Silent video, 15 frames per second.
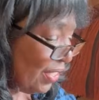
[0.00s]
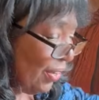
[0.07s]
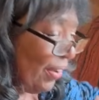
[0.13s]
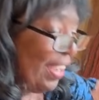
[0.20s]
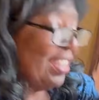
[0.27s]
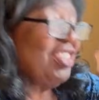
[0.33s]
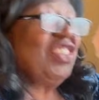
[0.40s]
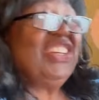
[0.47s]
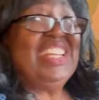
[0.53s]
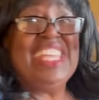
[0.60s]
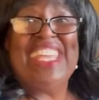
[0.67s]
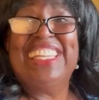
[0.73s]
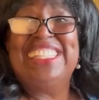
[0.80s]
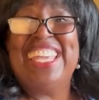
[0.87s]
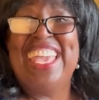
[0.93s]
you're
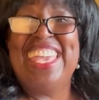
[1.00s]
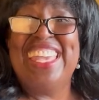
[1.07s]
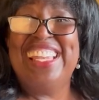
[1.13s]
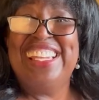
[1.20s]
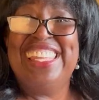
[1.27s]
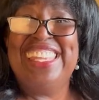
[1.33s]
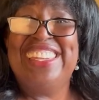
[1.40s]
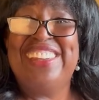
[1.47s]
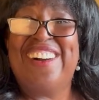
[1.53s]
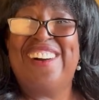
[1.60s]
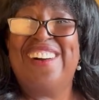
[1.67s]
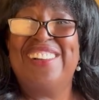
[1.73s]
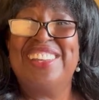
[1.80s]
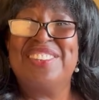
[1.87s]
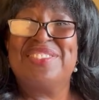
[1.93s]
actually inhaling
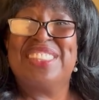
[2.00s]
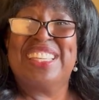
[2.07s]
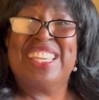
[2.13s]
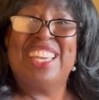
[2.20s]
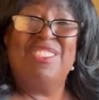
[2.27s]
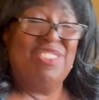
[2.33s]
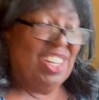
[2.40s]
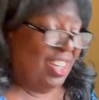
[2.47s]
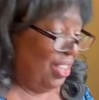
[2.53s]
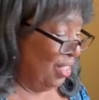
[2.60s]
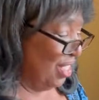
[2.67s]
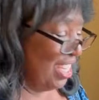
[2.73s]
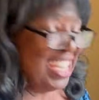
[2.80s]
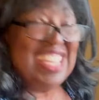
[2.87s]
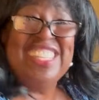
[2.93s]
all of the
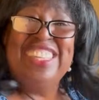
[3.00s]
chemicals.